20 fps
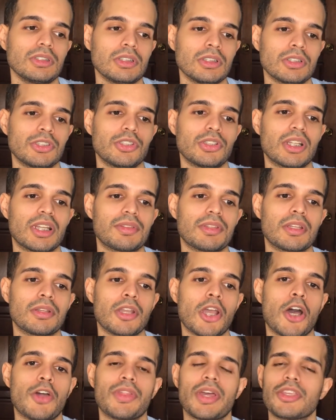you let them
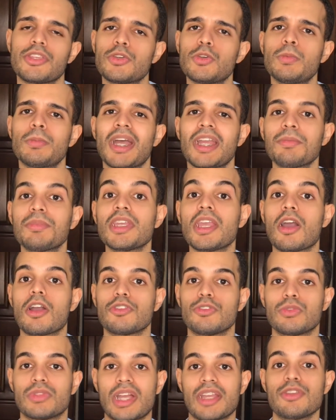know that
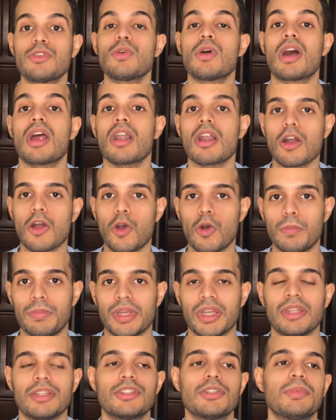you are
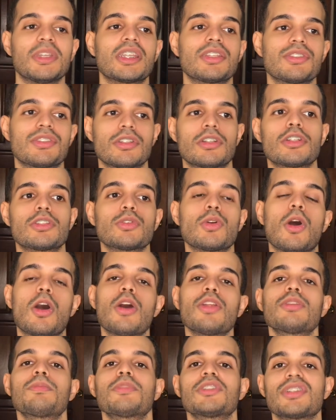open to be considered to
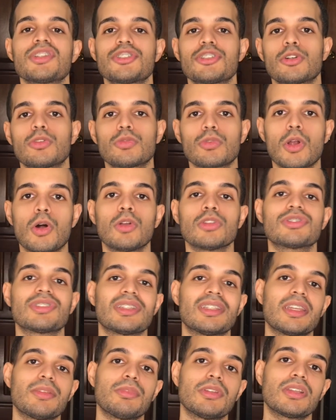other potential roles that
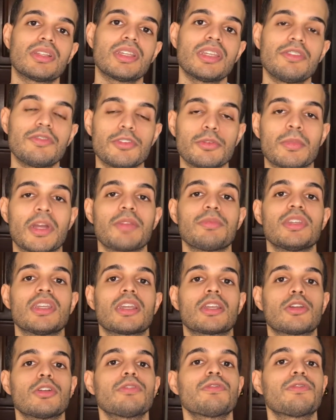they believe you might be a
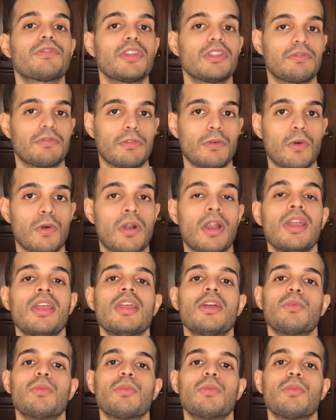good fit for